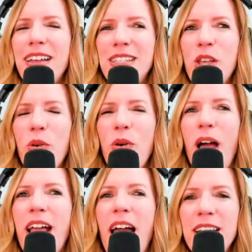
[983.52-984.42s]
So
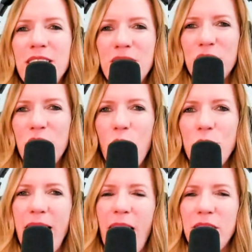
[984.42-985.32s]
I kind of slowed
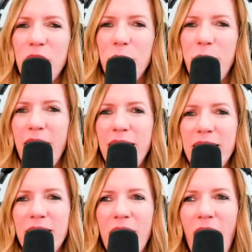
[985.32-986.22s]
down a little bit,
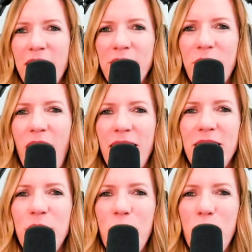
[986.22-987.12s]
kind of got a
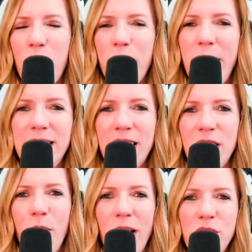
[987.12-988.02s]
little bit more basic in
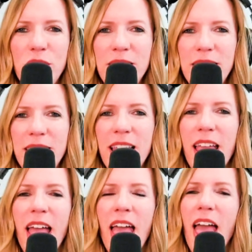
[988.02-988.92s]
the questions and
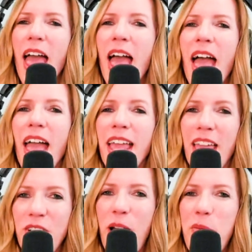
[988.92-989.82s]

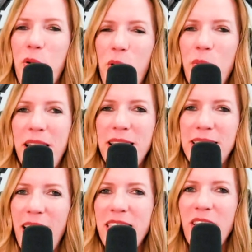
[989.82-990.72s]
gave her a couple more minutes.
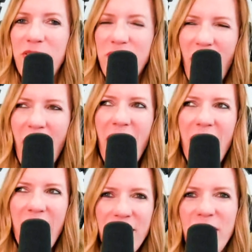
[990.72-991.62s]
And at the
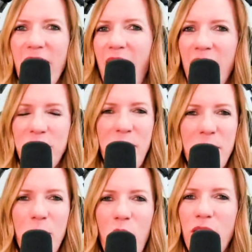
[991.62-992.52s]
5.5 minute
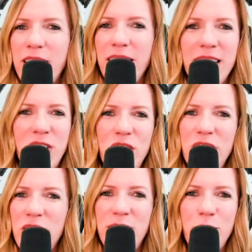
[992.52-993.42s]
mark, she
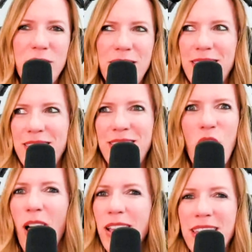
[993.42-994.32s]
just was
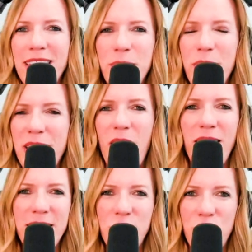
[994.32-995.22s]
talking, but not
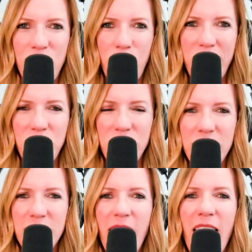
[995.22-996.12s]
answering the
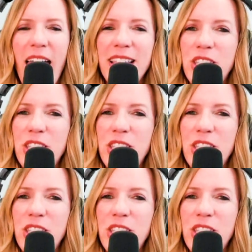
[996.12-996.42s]
questions. And